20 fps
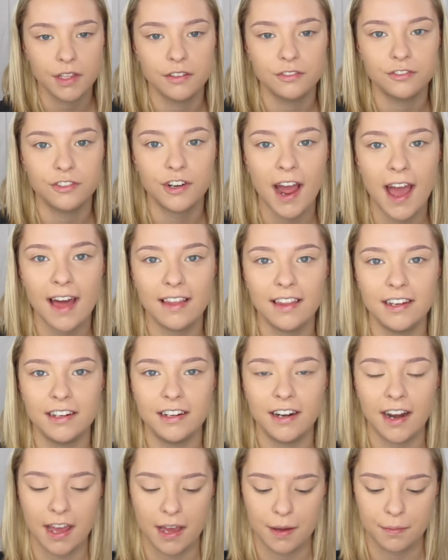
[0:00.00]
For
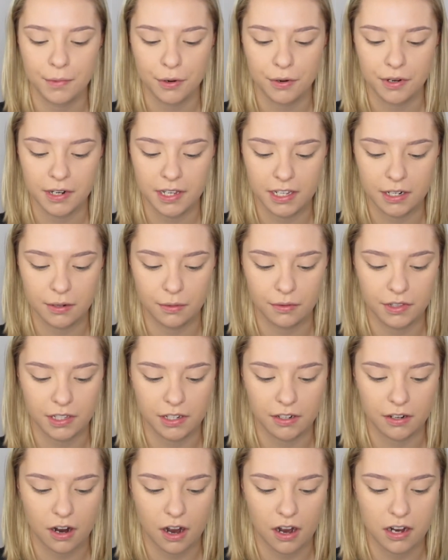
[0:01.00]
highlighter, I am going in with the
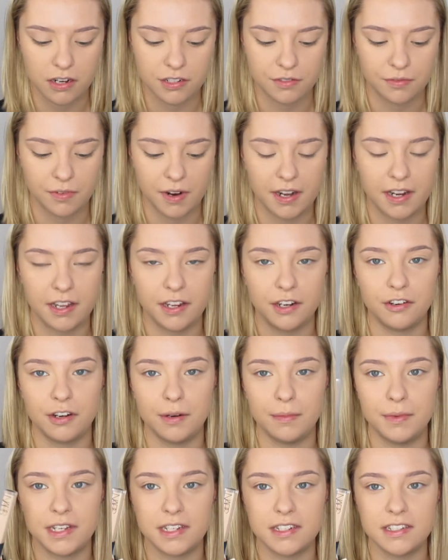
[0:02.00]
NARS Radiant
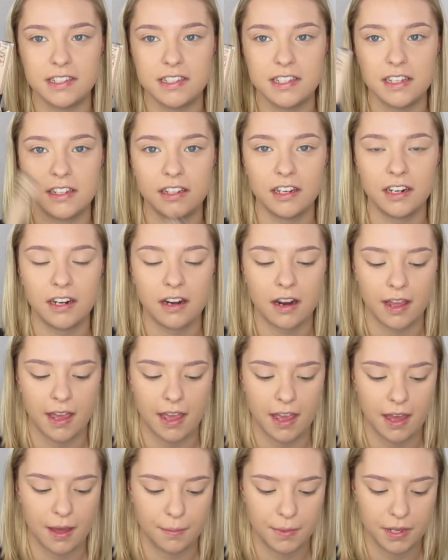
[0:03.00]
Creamy Concealer. I
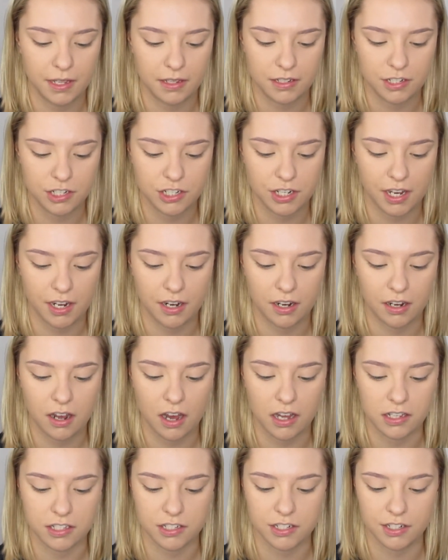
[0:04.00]
am in the shade
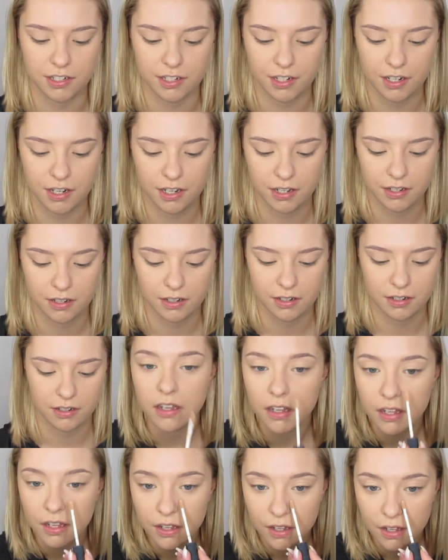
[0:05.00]
Custard.
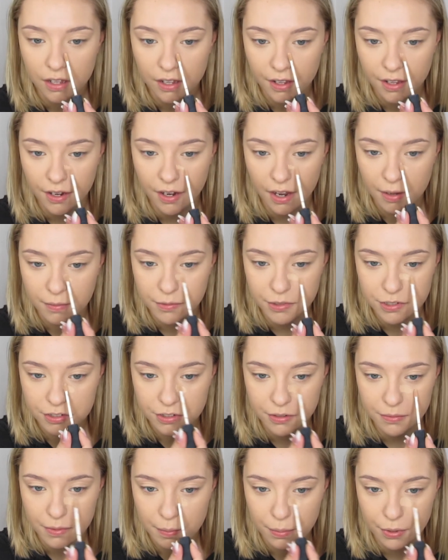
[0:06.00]
And I'm just
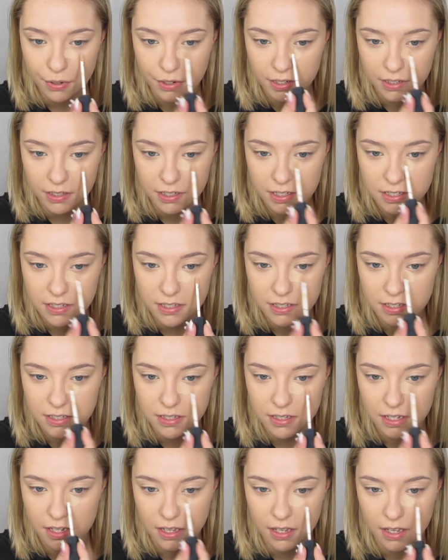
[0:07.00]
going to be putting this
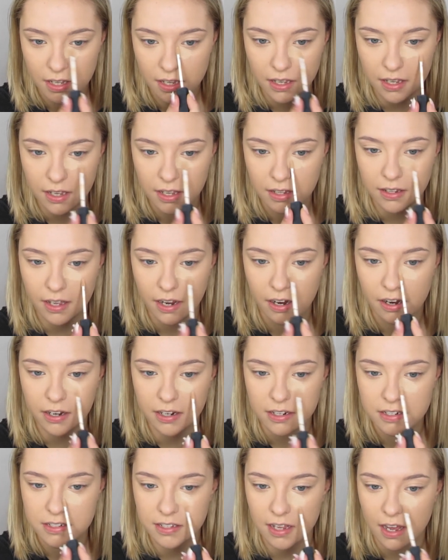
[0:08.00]
in the
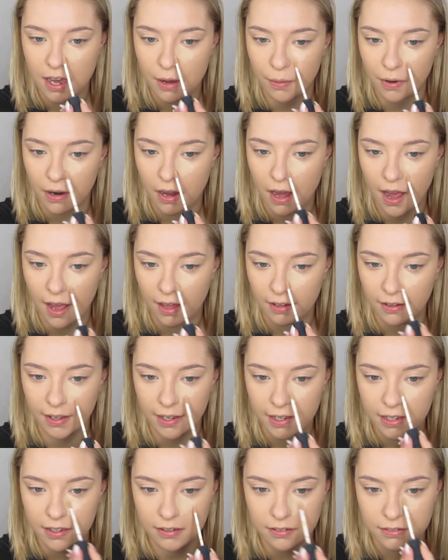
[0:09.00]
areas that I want to
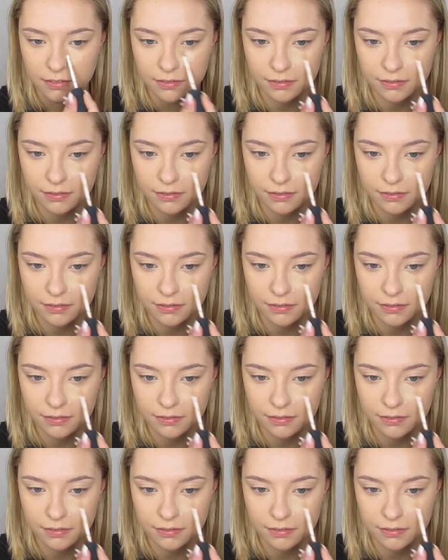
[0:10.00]
highlight.